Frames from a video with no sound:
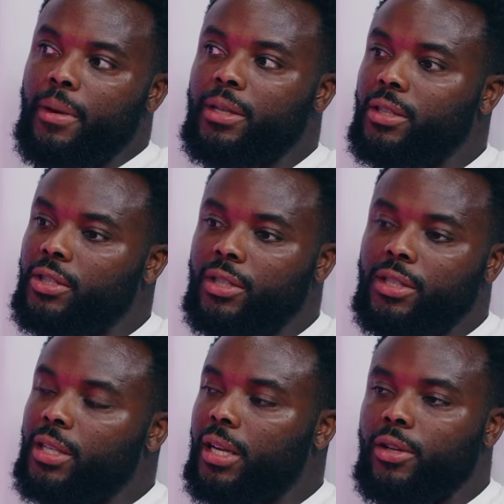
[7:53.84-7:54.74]
messaging,
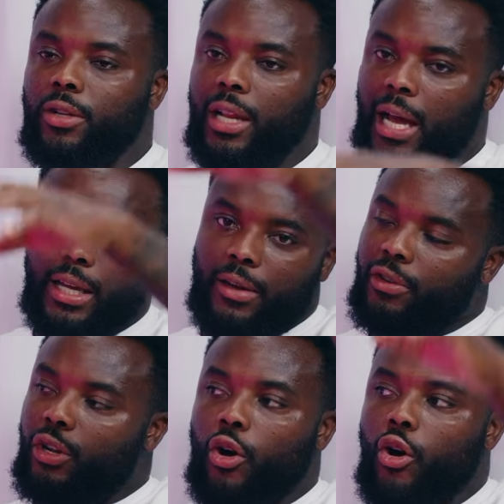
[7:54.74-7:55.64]
sending like giving
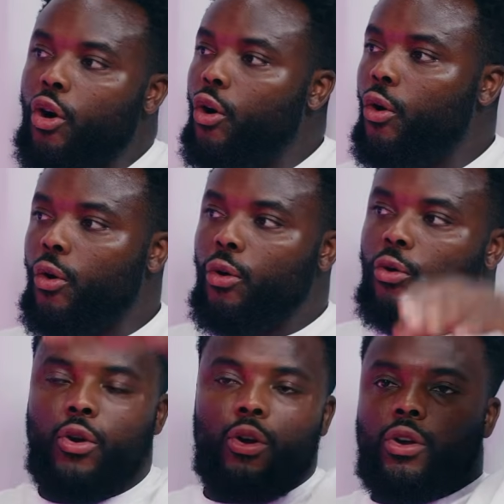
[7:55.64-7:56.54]
the whole
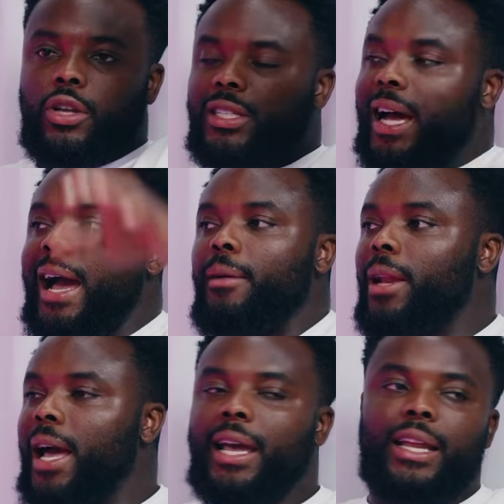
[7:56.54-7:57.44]

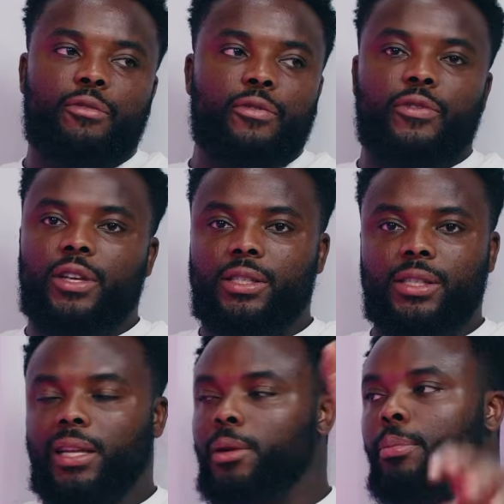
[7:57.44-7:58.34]
timeline, everything,
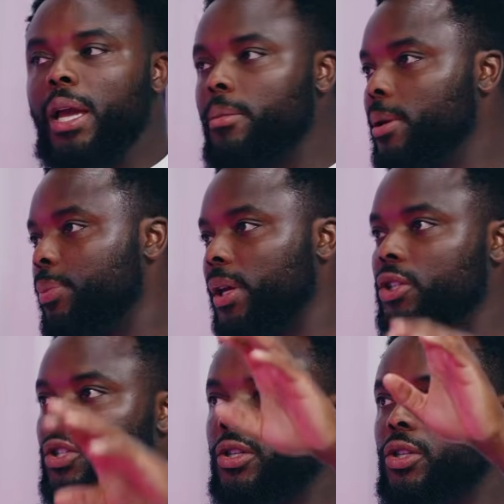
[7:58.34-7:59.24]
sending baby
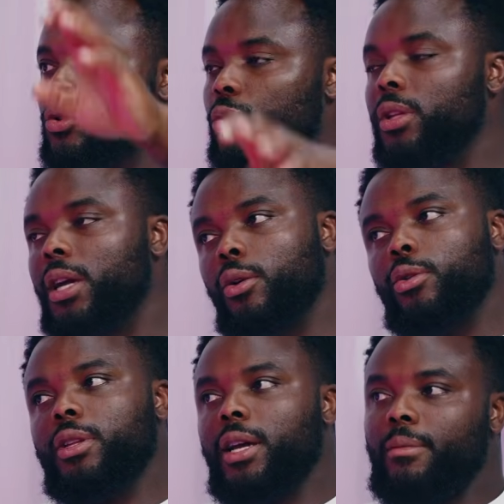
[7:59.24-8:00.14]
pictures, all of
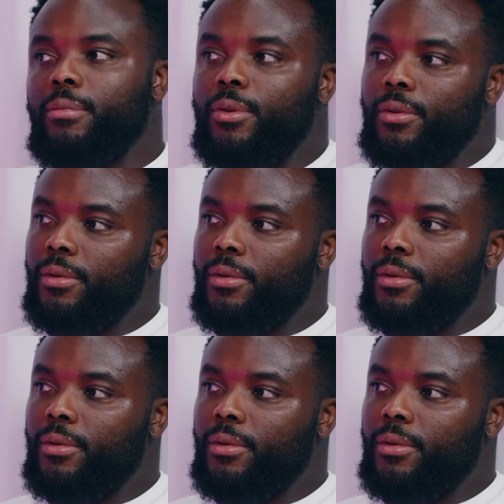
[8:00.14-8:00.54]
that, bro.